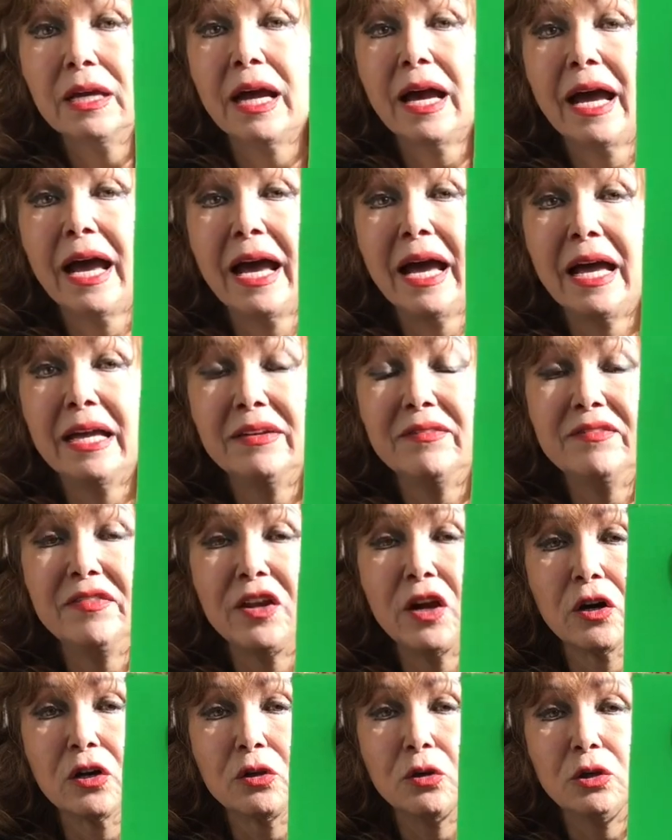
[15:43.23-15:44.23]
and we
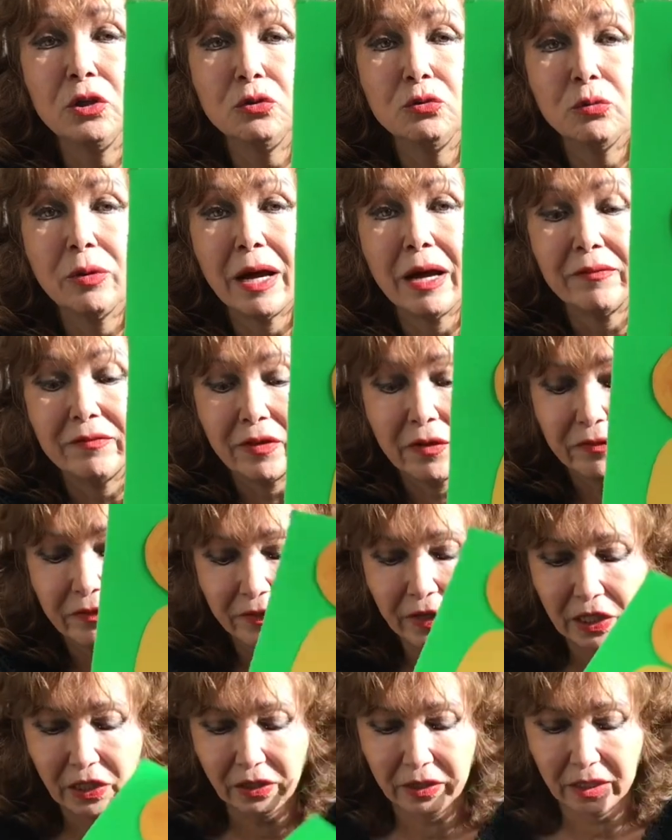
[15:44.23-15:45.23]
are going to have a
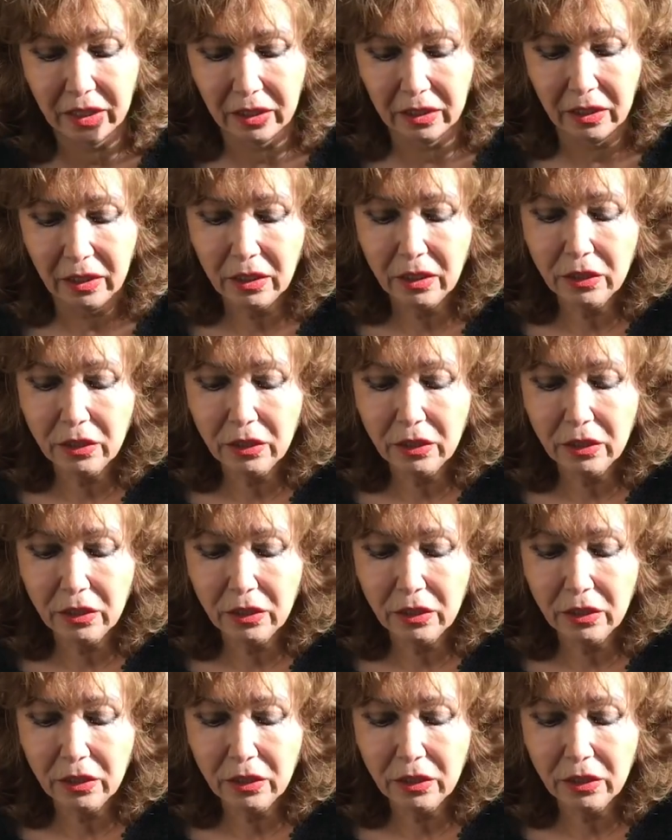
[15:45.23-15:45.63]
winter.